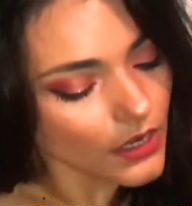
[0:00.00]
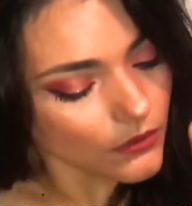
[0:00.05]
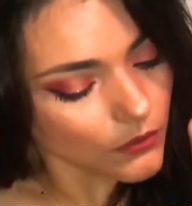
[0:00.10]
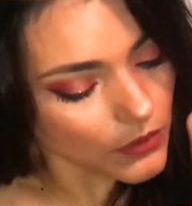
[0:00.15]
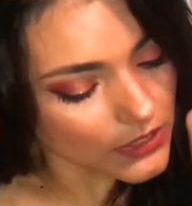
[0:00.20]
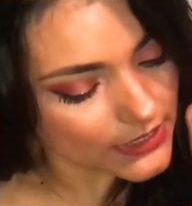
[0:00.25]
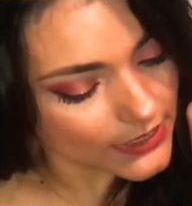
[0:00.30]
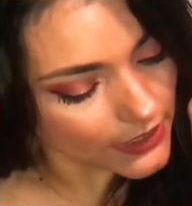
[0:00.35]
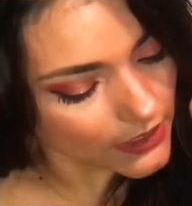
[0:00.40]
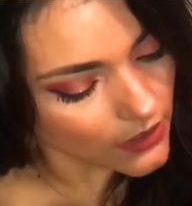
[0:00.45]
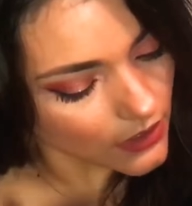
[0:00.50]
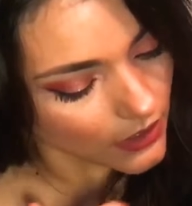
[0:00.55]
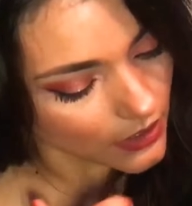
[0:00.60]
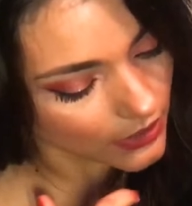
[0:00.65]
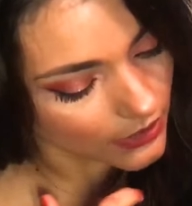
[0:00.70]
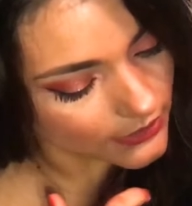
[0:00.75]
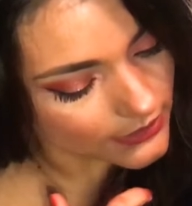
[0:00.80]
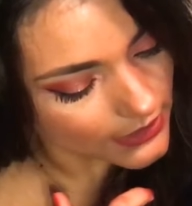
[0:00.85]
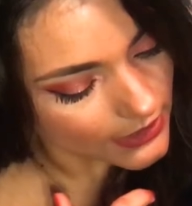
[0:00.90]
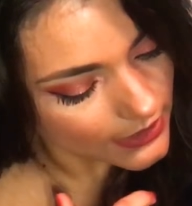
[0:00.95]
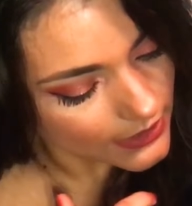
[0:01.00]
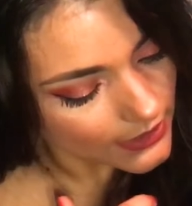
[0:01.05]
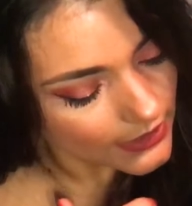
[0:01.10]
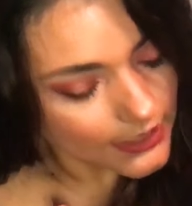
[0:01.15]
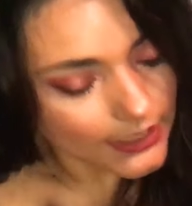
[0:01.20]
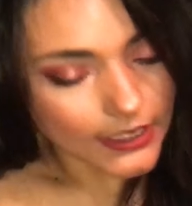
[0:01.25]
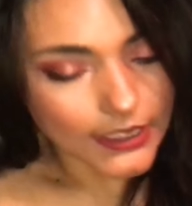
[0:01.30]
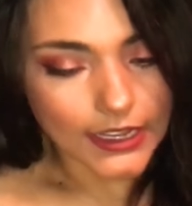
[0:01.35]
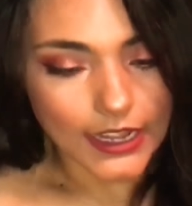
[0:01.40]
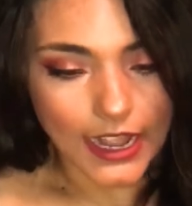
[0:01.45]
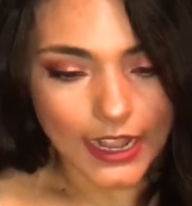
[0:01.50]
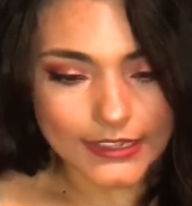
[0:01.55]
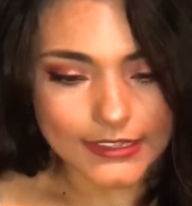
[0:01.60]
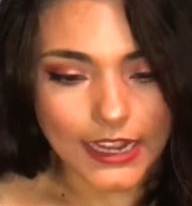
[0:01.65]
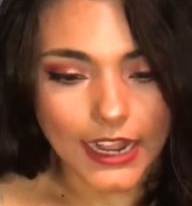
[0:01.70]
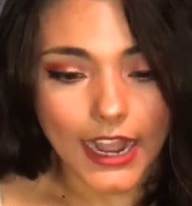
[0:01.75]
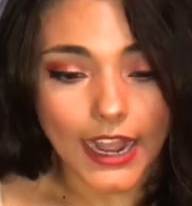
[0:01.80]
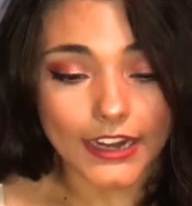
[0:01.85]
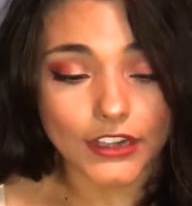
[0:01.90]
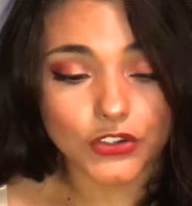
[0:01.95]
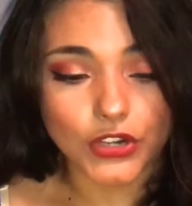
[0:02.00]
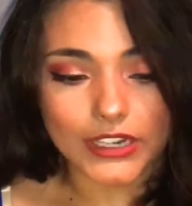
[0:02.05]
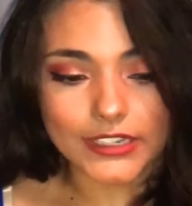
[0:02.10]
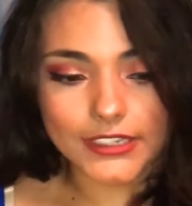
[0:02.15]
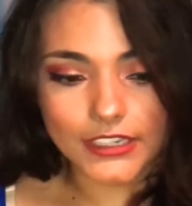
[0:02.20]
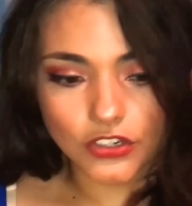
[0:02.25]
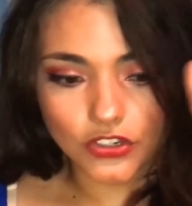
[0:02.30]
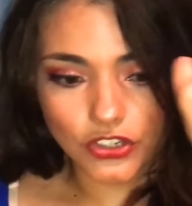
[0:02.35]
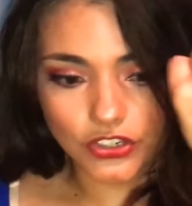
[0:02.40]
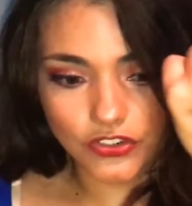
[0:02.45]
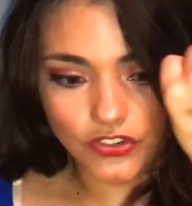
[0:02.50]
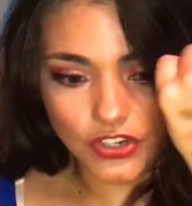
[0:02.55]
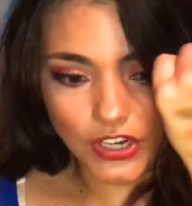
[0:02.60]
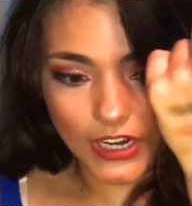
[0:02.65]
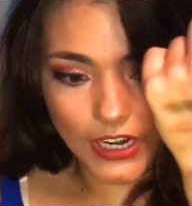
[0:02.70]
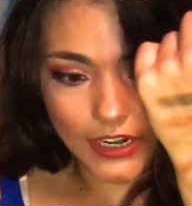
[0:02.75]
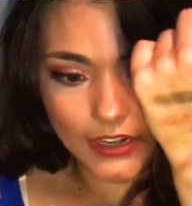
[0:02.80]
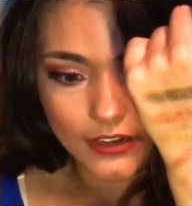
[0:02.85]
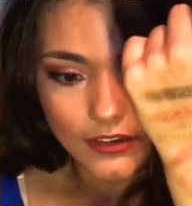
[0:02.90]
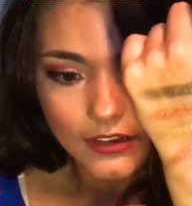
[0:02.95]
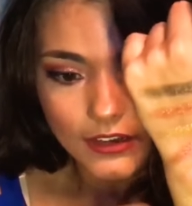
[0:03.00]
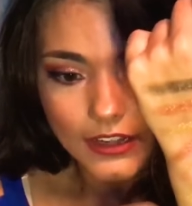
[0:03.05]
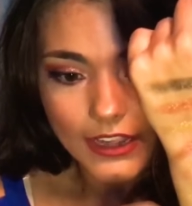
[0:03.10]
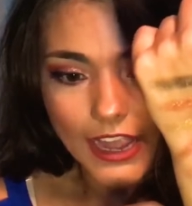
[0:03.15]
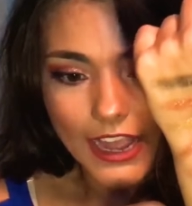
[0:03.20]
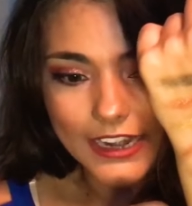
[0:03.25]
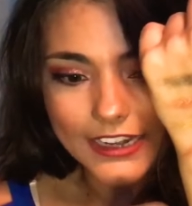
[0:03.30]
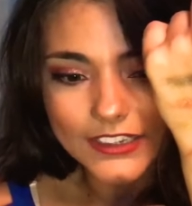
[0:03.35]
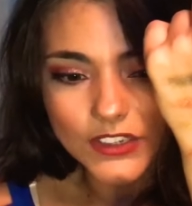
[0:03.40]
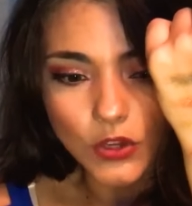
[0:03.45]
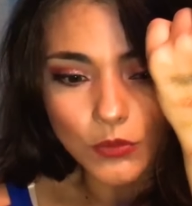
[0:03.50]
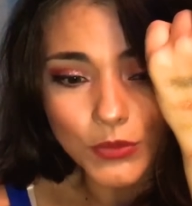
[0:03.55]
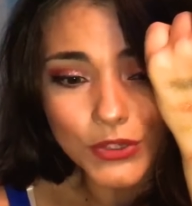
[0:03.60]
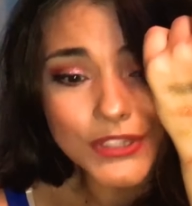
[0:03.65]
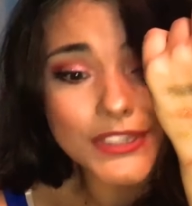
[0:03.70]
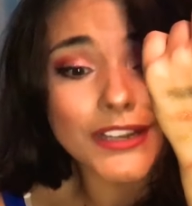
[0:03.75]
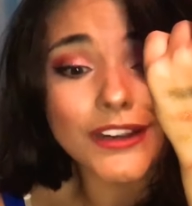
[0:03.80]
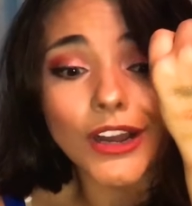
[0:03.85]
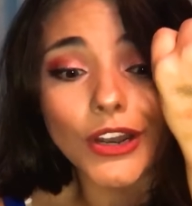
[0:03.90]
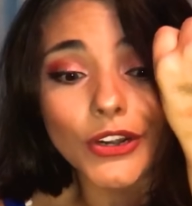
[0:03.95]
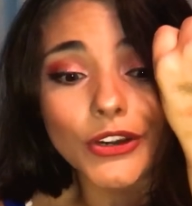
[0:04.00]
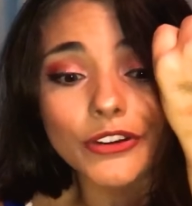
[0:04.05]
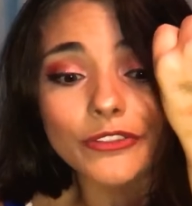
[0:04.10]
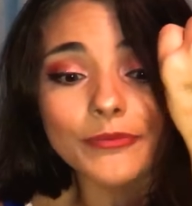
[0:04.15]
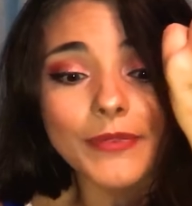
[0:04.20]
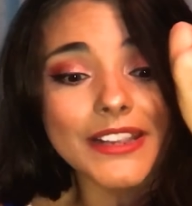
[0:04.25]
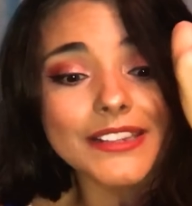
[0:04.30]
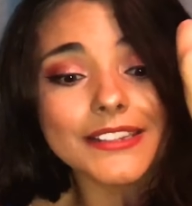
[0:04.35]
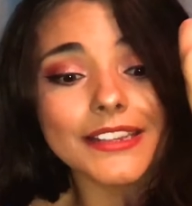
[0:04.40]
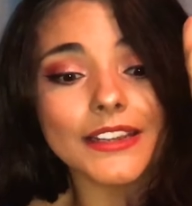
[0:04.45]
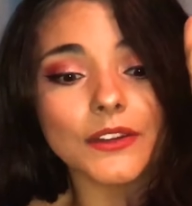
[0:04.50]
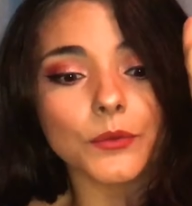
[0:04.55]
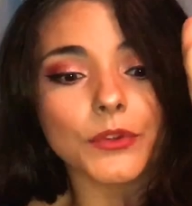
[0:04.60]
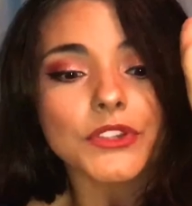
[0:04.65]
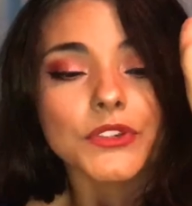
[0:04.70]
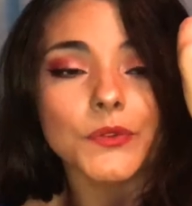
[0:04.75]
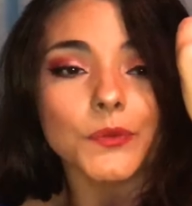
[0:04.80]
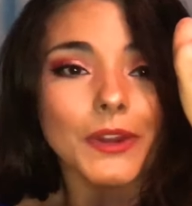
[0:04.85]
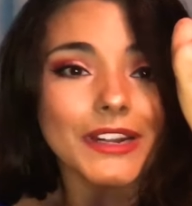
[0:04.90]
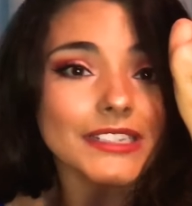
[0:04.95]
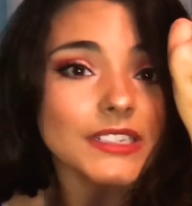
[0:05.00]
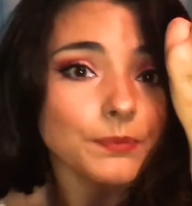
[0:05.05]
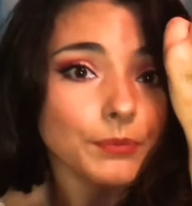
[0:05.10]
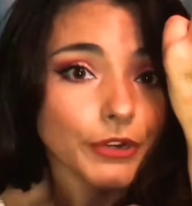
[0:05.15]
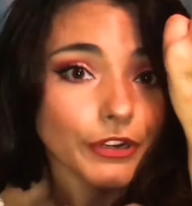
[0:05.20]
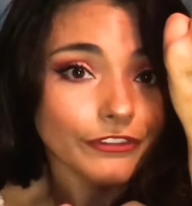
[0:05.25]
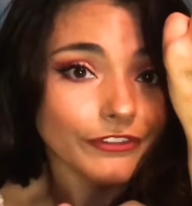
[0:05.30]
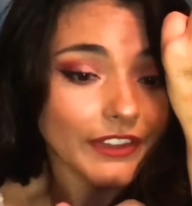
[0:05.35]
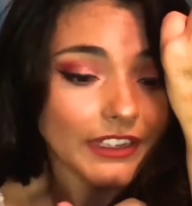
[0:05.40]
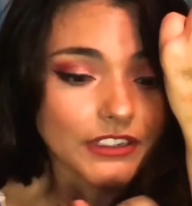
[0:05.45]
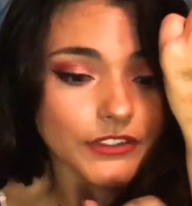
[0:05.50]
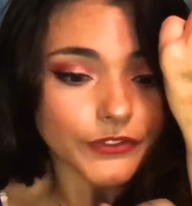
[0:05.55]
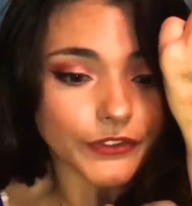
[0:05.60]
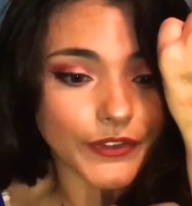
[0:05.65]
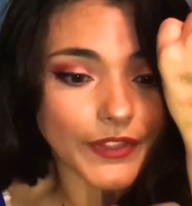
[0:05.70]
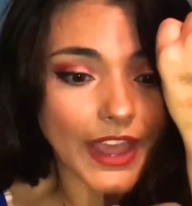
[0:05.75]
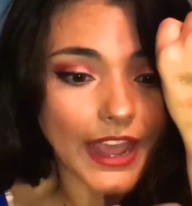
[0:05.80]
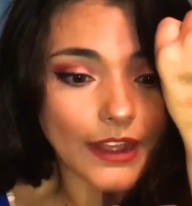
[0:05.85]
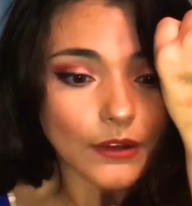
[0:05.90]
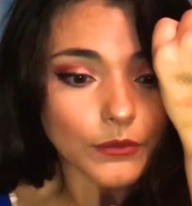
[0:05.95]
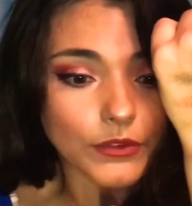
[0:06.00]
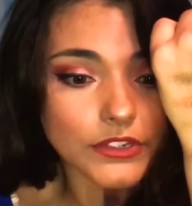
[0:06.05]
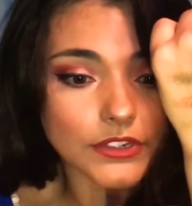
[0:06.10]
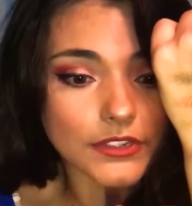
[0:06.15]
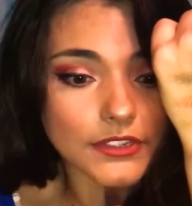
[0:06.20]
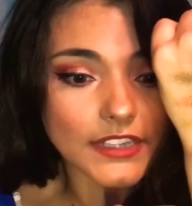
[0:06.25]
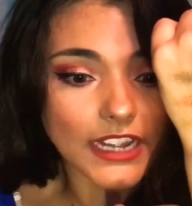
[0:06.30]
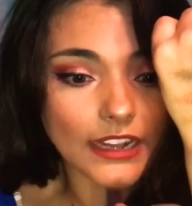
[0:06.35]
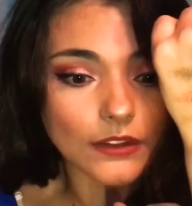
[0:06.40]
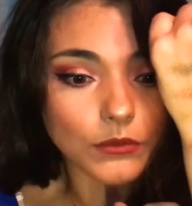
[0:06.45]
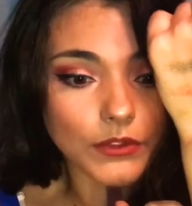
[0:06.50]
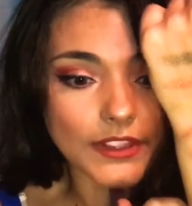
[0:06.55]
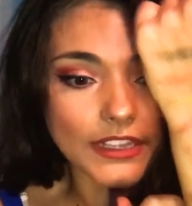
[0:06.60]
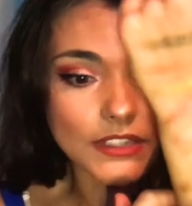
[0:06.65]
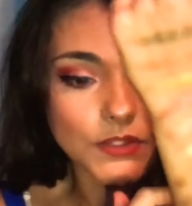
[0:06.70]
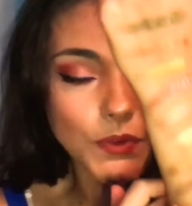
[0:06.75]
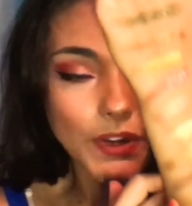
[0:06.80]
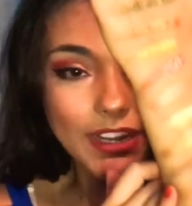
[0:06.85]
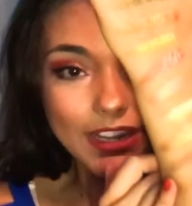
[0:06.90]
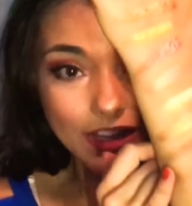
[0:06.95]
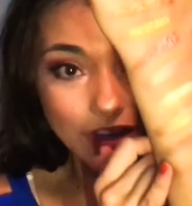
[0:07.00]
what's it called? As a high transition shade. And it's almost the color of my skin, which is why it's perfect for that, which is that one that's right